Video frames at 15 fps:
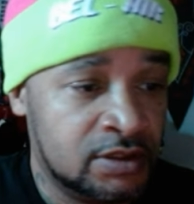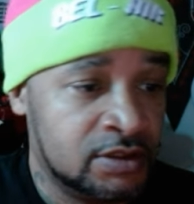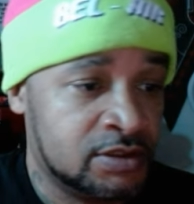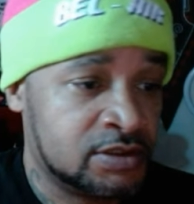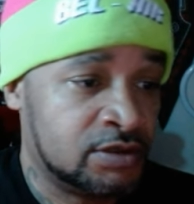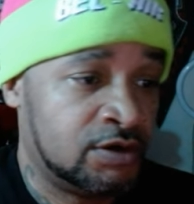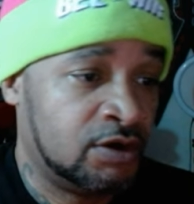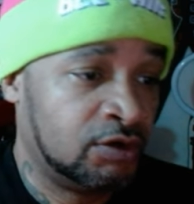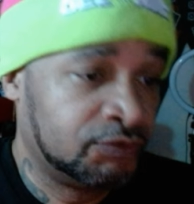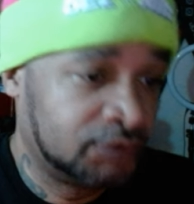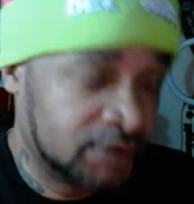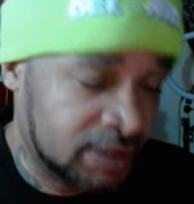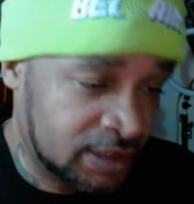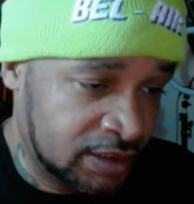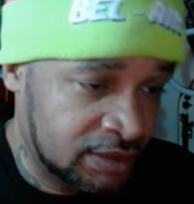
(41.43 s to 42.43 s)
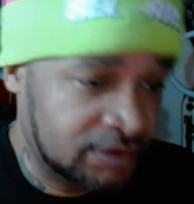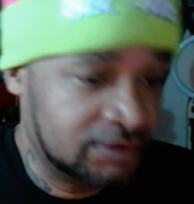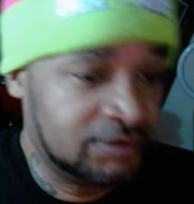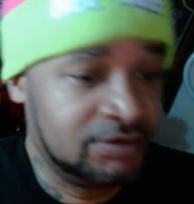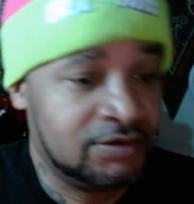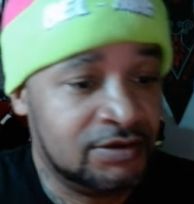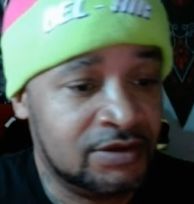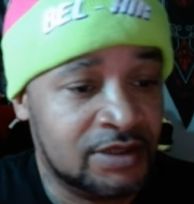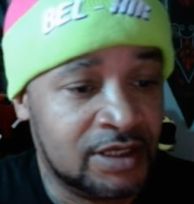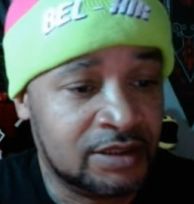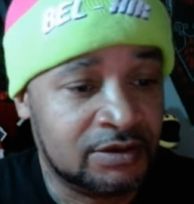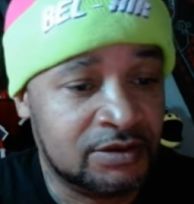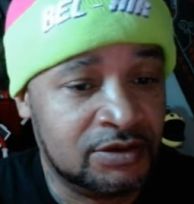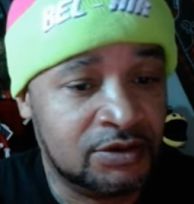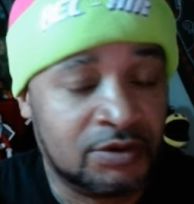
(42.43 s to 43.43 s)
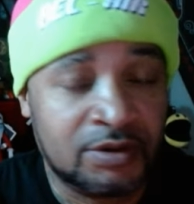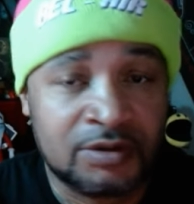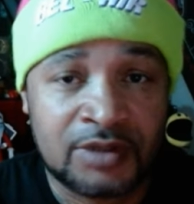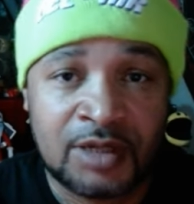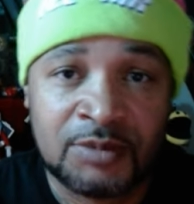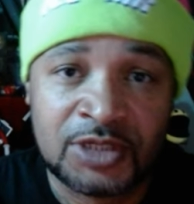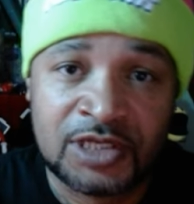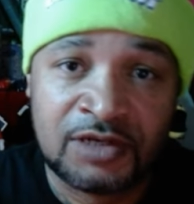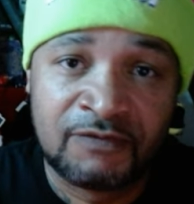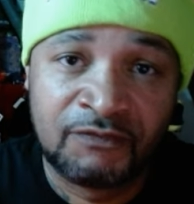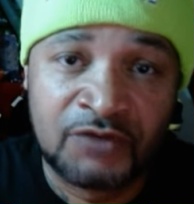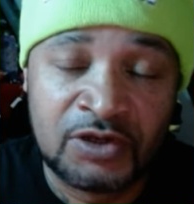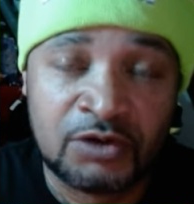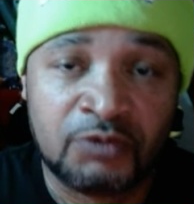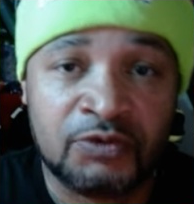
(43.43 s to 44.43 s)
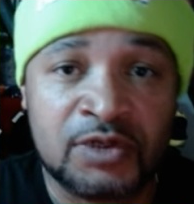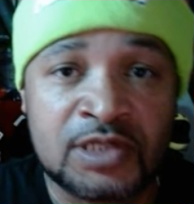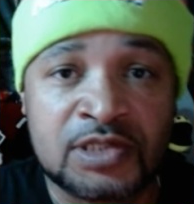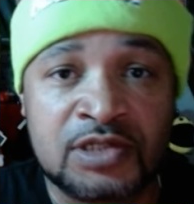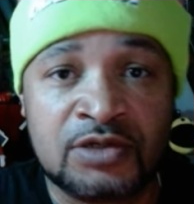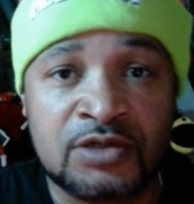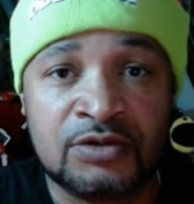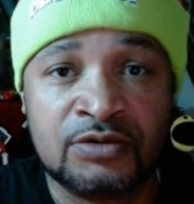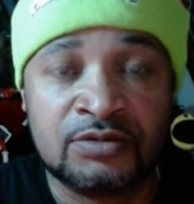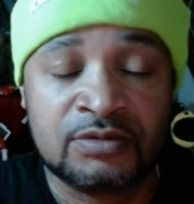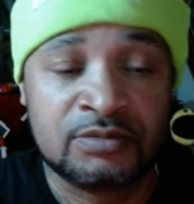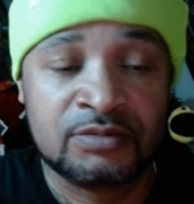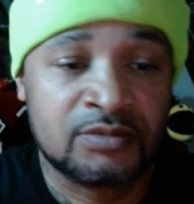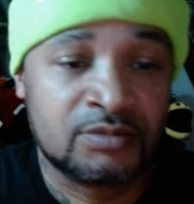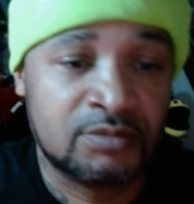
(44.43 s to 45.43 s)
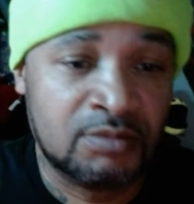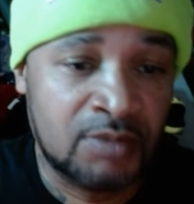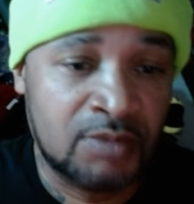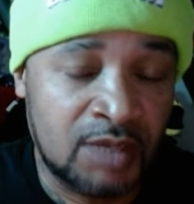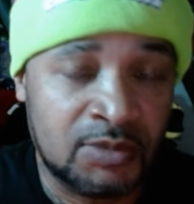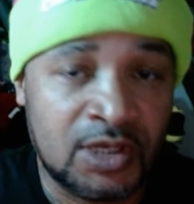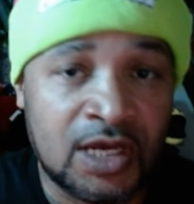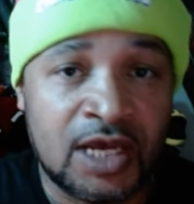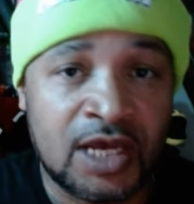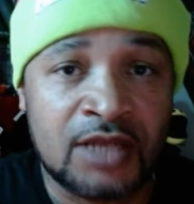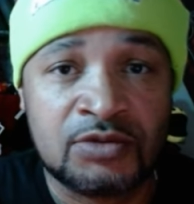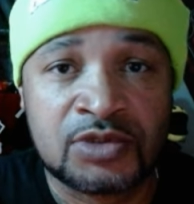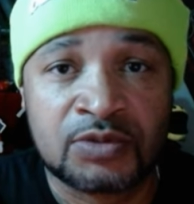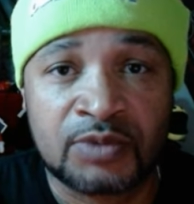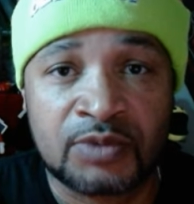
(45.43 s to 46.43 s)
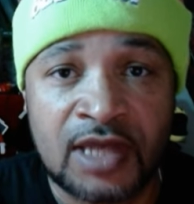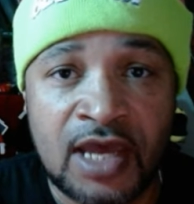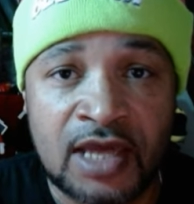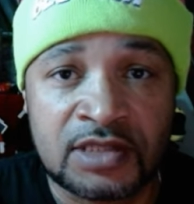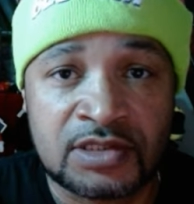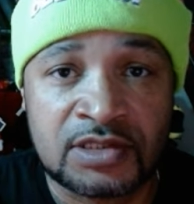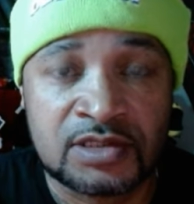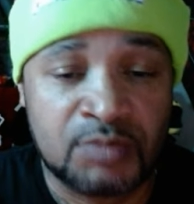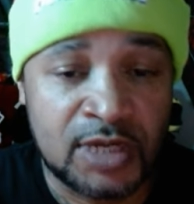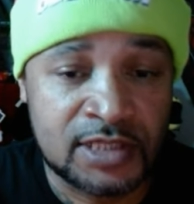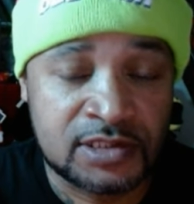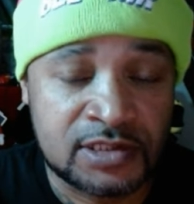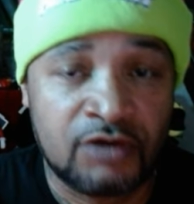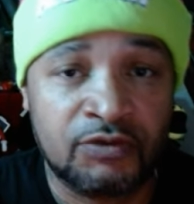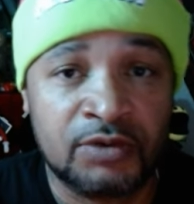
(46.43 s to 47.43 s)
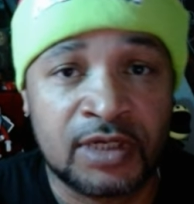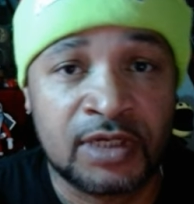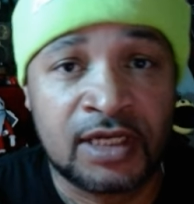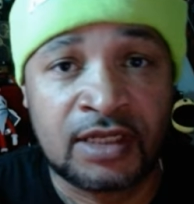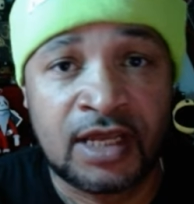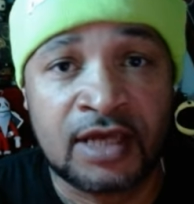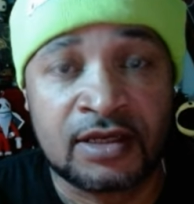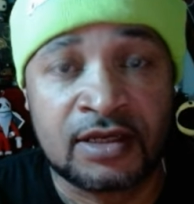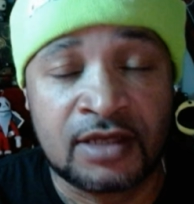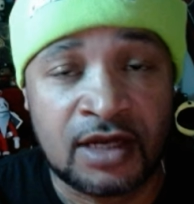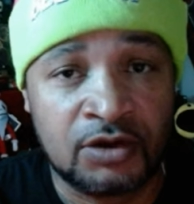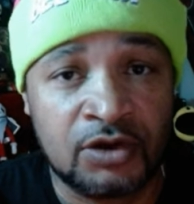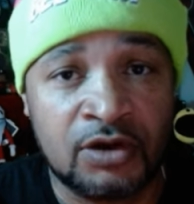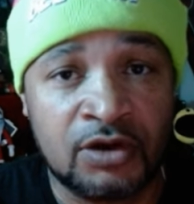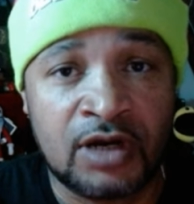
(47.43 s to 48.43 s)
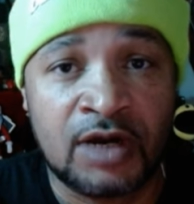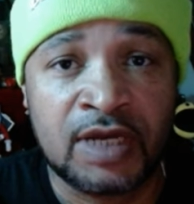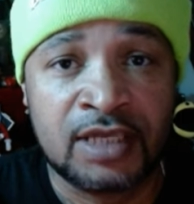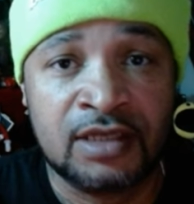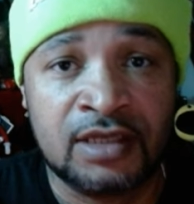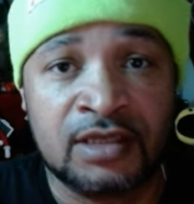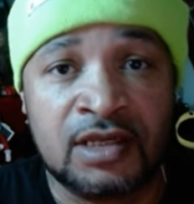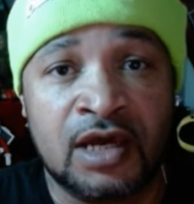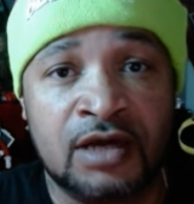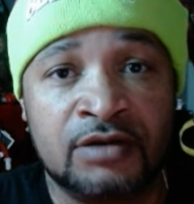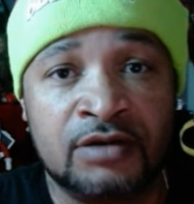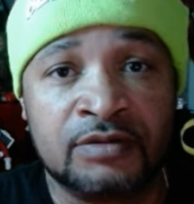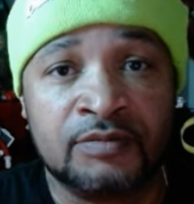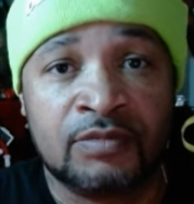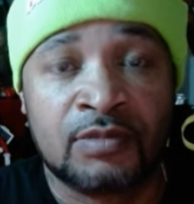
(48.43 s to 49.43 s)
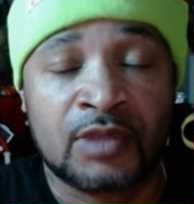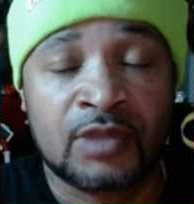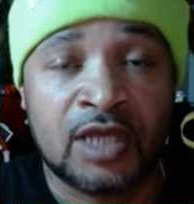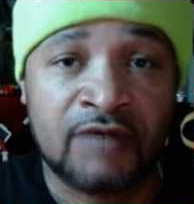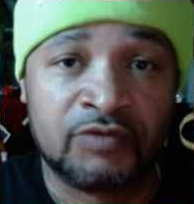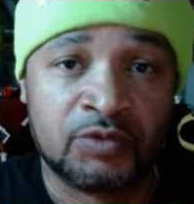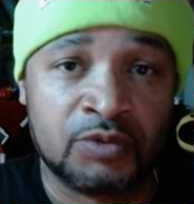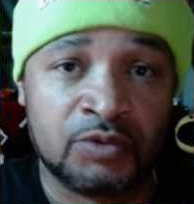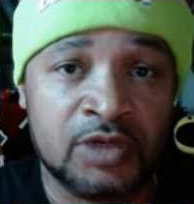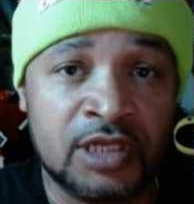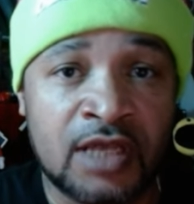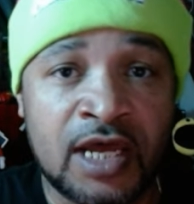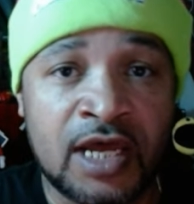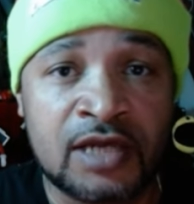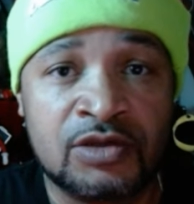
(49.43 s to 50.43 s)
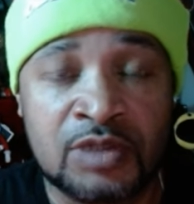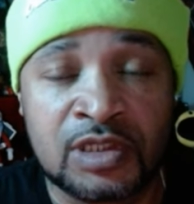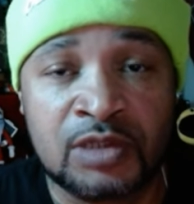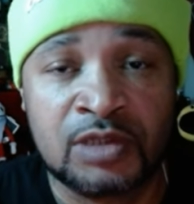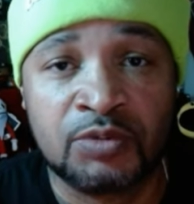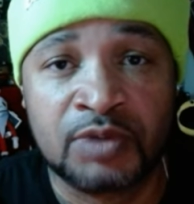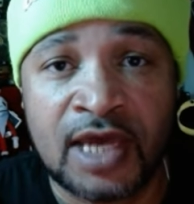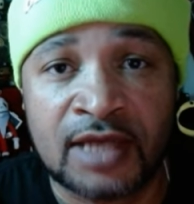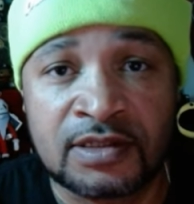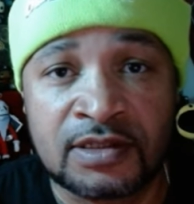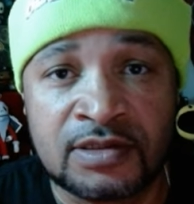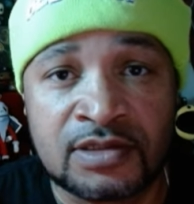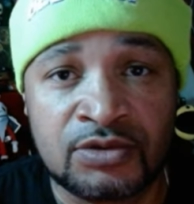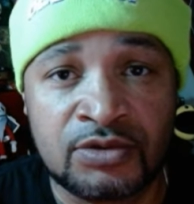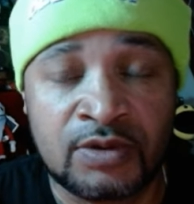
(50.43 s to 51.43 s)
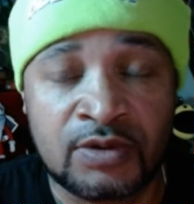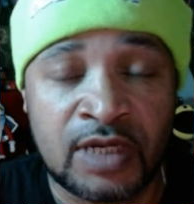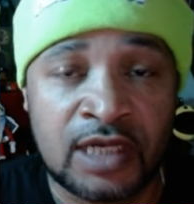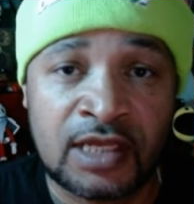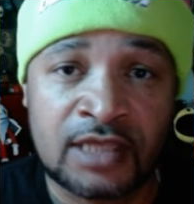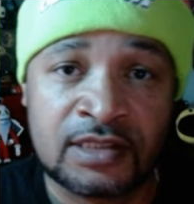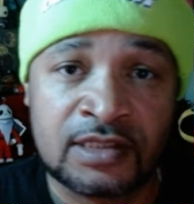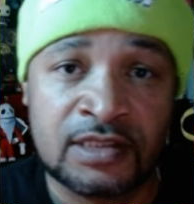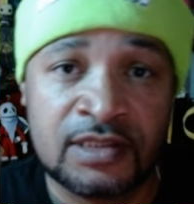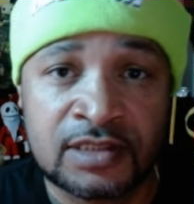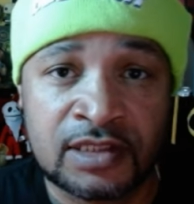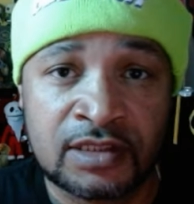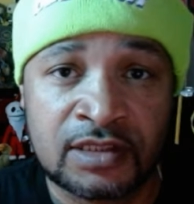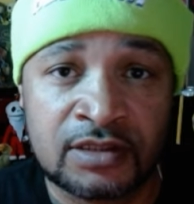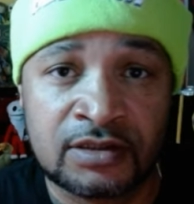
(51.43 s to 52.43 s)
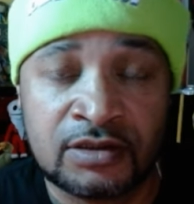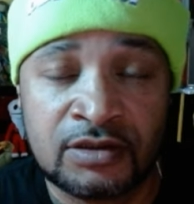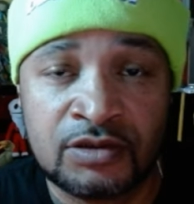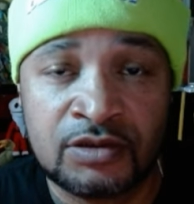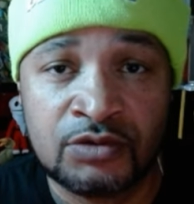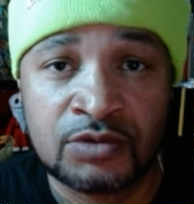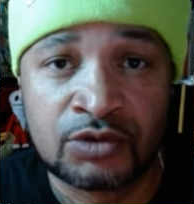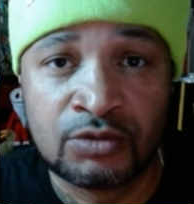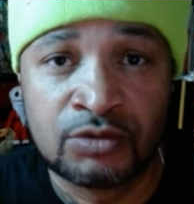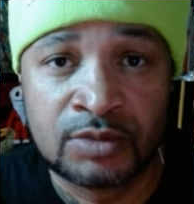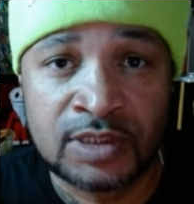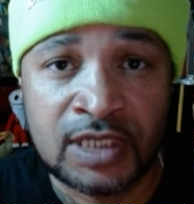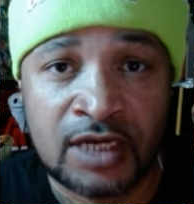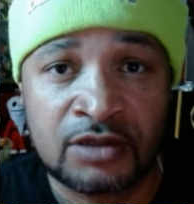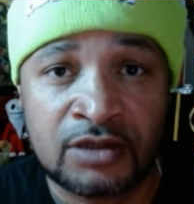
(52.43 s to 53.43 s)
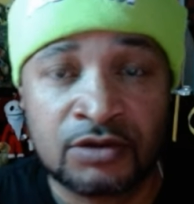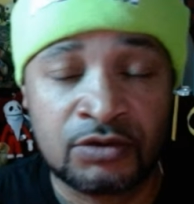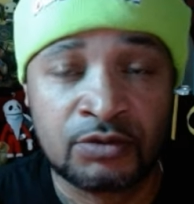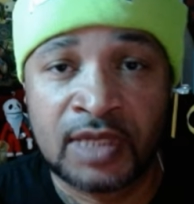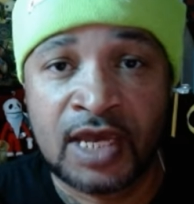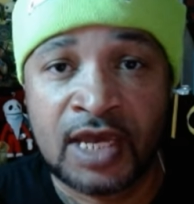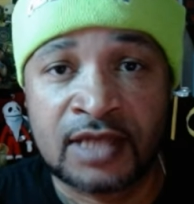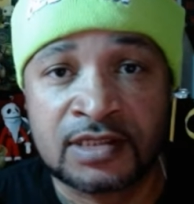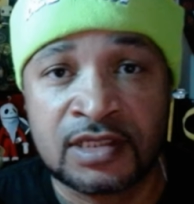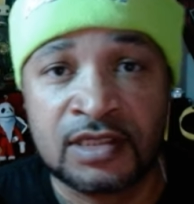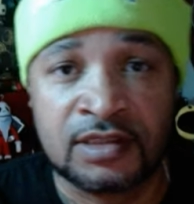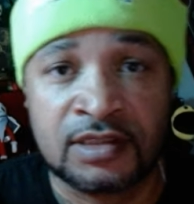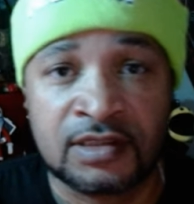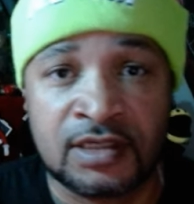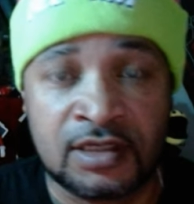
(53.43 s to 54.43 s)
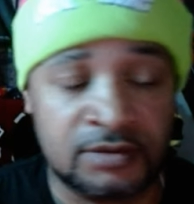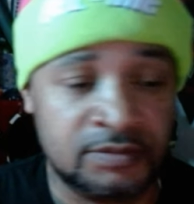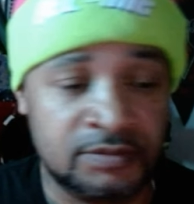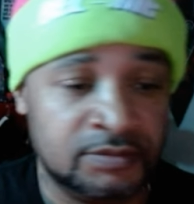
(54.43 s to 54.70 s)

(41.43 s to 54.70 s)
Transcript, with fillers: So hopefully, you know, I'm gonna get a feel for this dude. Maybe I'll do some reactions based off what I like. Y'all know how I get down. I have to really like you to keep reacting to you. I ain't like these other YouTubers out here who react to anything.